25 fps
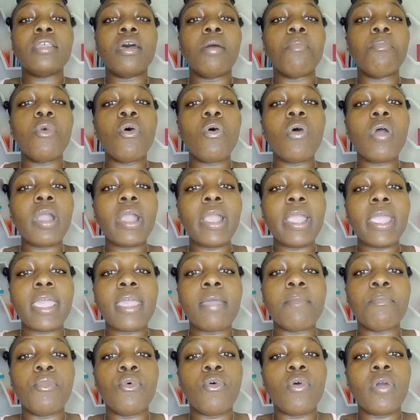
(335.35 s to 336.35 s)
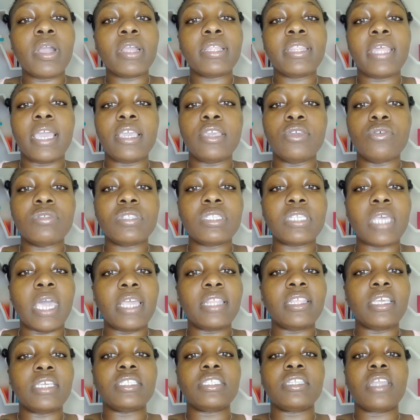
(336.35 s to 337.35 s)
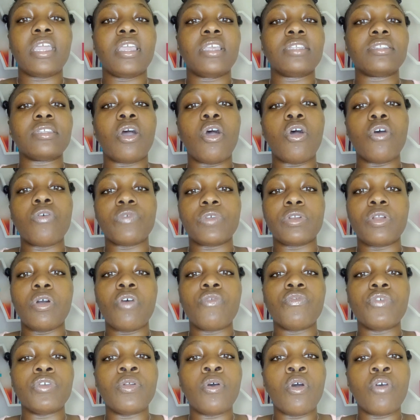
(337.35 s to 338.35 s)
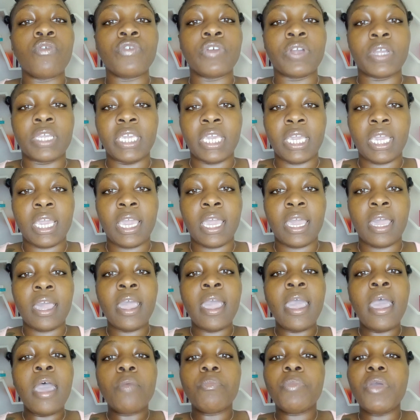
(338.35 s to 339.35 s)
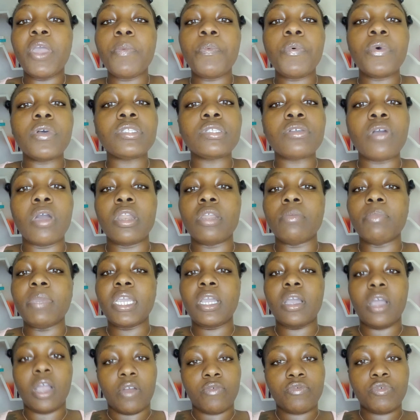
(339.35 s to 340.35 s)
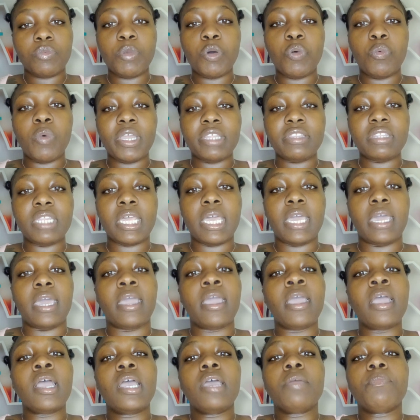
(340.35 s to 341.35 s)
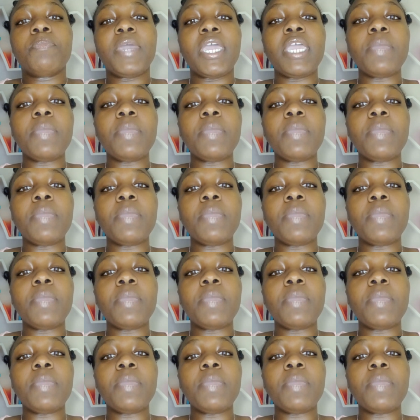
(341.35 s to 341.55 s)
The more and more that you say these things over and over and over again, people is going to be comfortable with that.